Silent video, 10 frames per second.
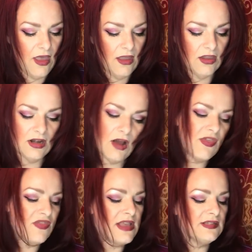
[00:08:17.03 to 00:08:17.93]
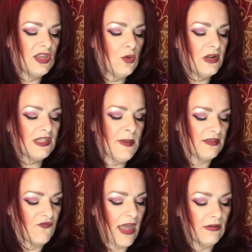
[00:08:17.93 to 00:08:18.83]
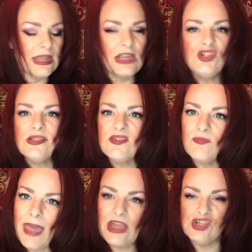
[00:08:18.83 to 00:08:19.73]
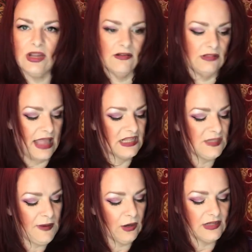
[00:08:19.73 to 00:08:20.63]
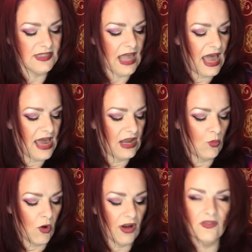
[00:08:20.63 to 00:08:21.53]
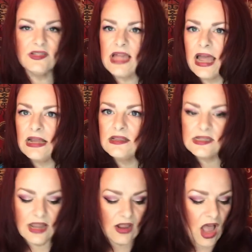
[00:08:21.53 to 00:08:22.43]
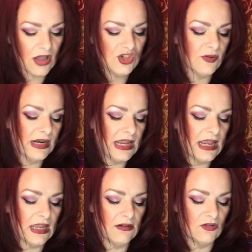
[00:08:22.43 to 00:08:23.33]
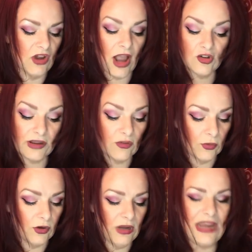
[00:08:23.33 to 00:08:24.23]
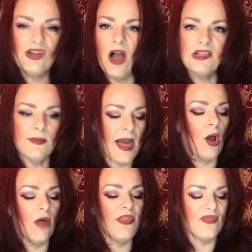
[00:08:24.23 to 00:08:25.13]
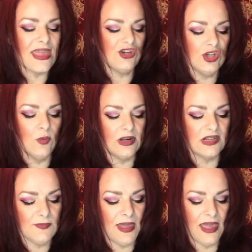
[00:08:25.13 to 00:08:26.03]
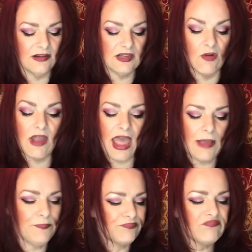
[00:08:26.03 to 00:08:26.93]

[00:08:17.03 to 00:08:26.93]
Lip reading: you know, the things that you would expect, the foundations of magic, like spirit side and working the signs and conjuring and doctoring the root. He talks about all the things you would expect, okay?